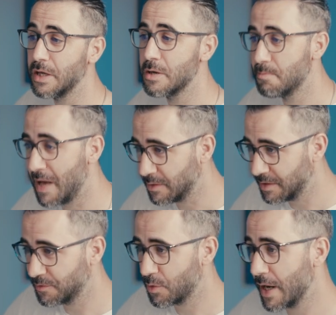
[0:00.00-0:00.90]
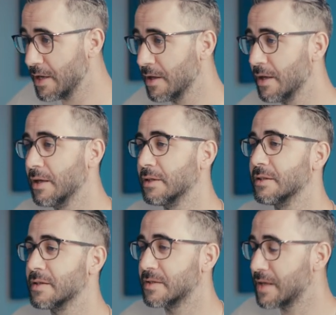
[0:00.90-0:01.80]
the amount of grain,
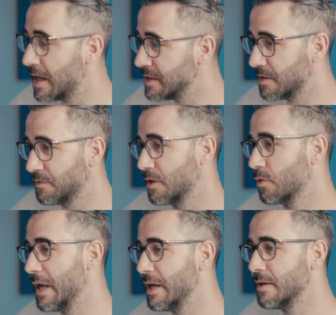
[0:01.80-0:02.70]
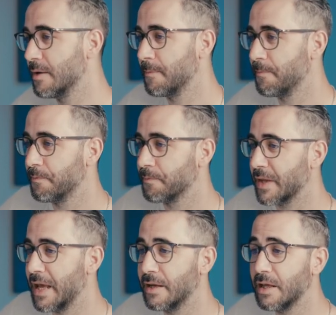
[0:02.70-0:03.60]
the size of the grain,
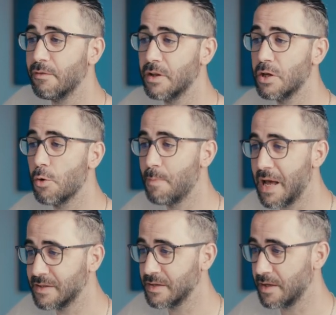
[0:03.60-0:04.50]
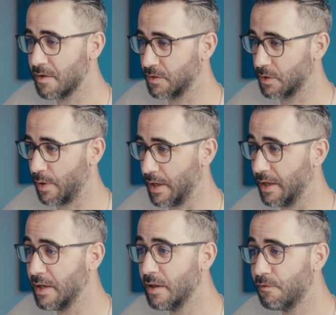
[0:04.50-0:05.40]
and even the opacity of the grain
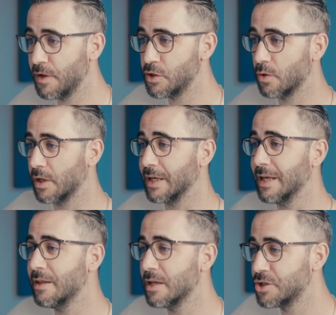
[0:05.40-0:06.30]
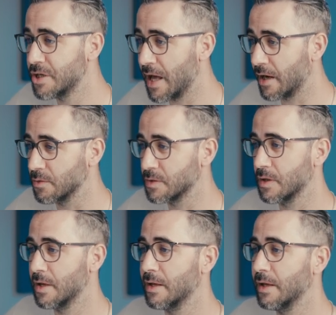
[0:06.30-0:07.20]
individually in the
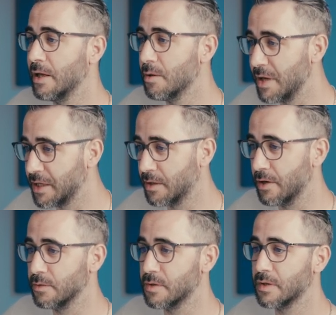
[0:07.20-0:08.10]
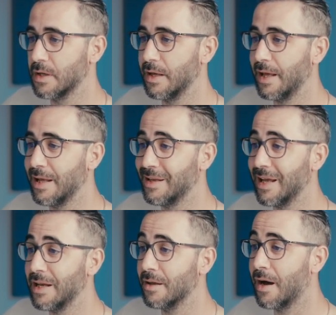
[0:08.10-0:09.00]
shadows, in the midtones, and
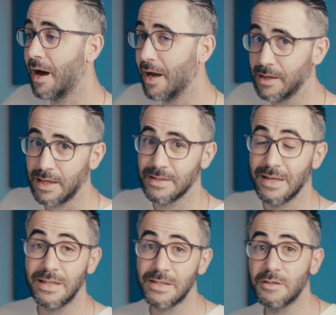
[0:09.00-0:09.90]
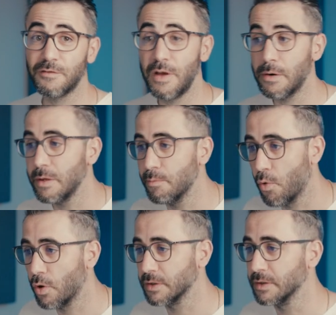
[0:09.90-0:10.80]
in the highlights. And this is very
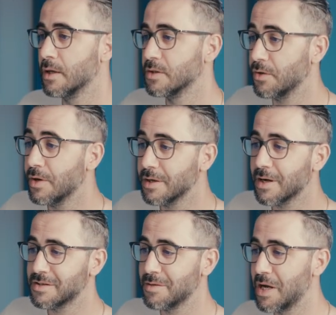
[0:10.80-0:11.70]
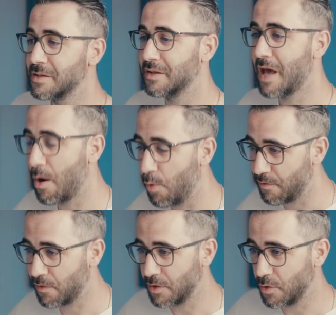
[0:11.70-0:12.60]
important. So you can customize it
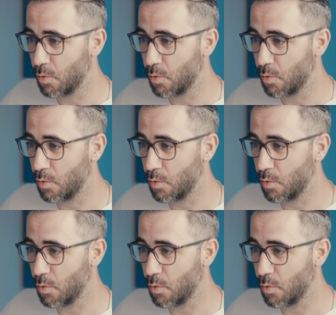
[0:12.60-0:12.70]
however you